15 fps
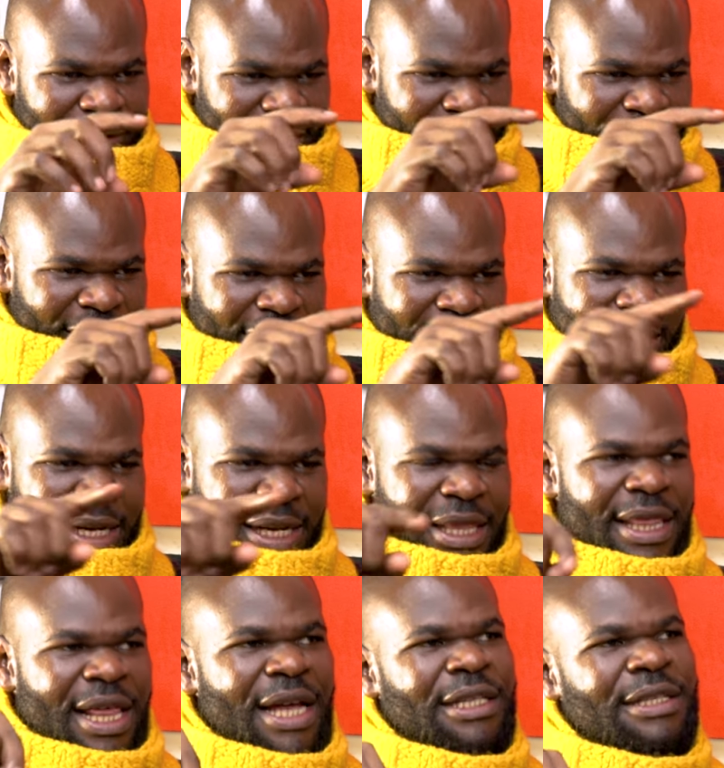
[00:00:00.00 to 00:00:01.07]
in in
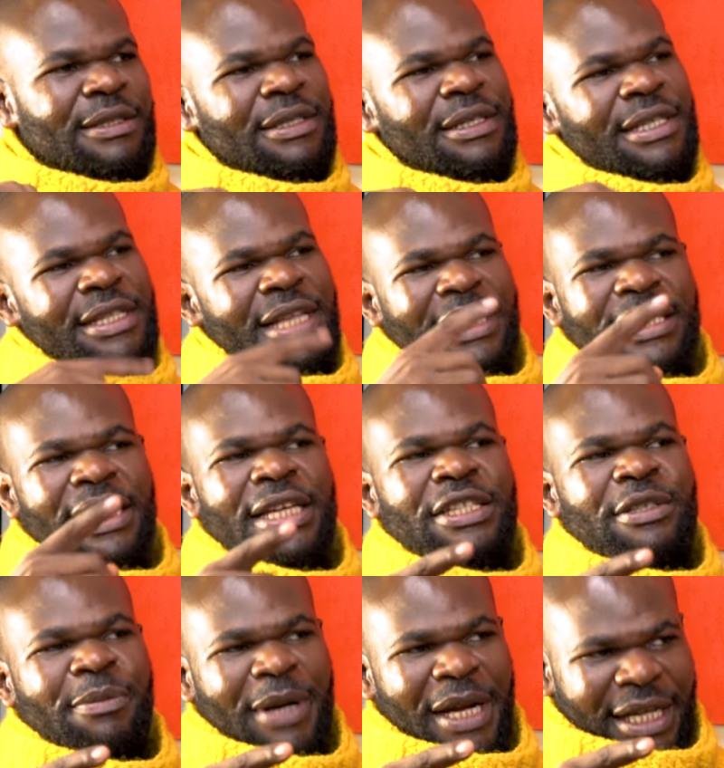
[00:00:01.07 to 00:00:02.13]
that in that
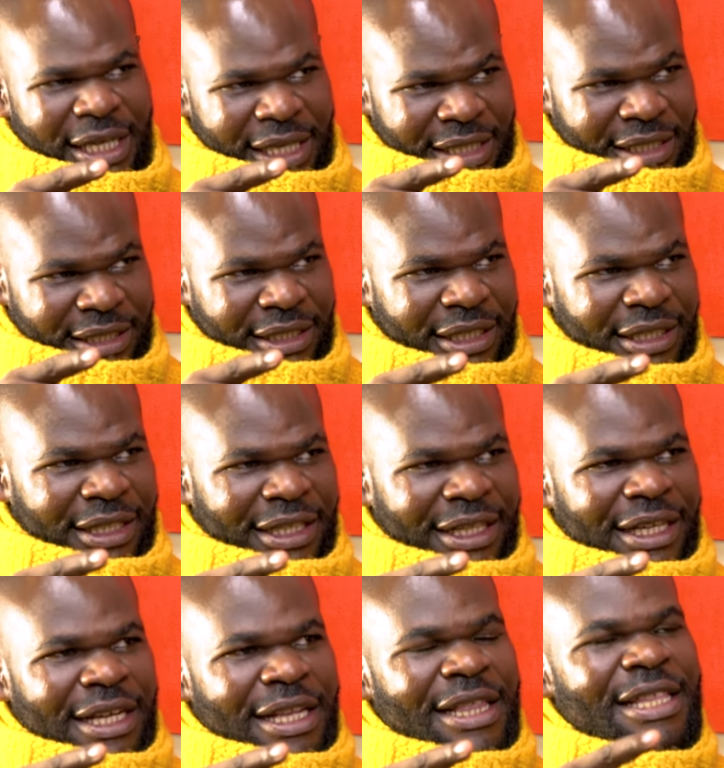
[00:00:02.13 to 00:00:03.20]
age bracket. Mm -hmm.
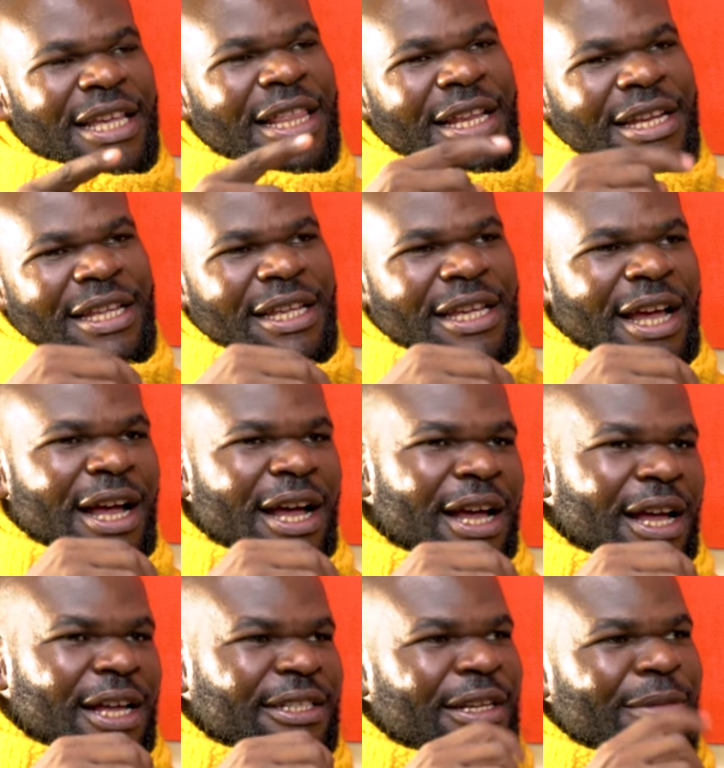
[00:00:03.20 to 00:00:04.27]
The other day,
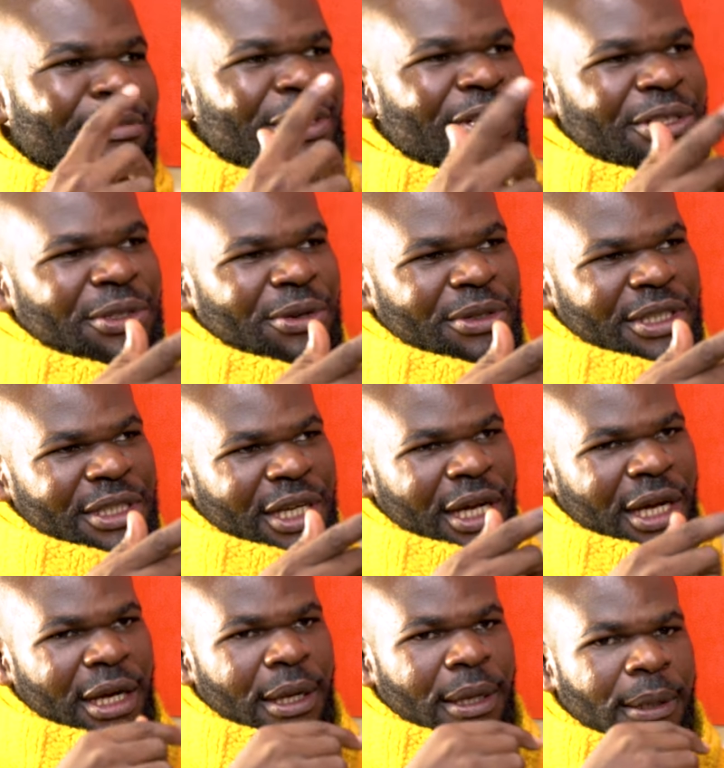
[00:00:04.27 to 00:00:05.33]
uh, somebody shot
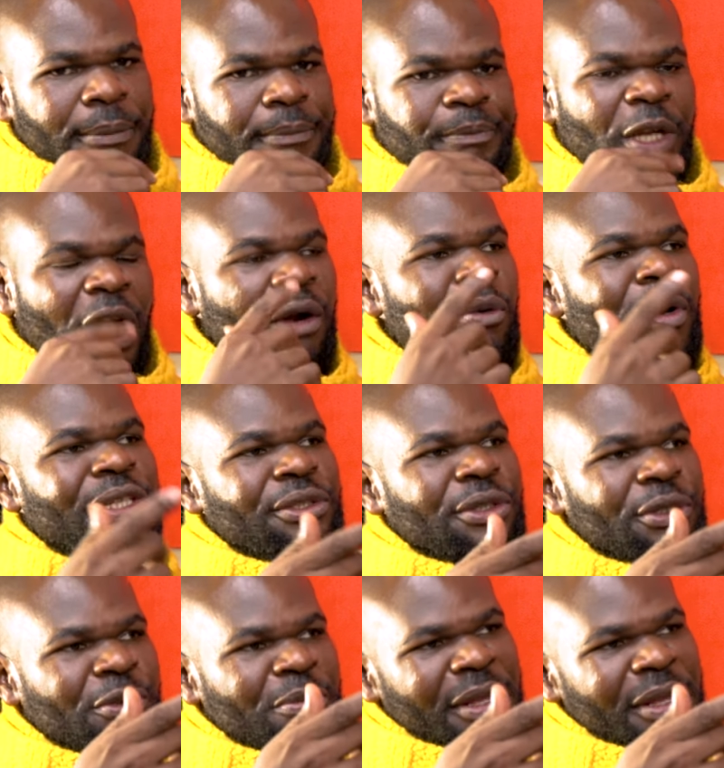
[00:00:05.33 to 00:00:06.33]
um, a question to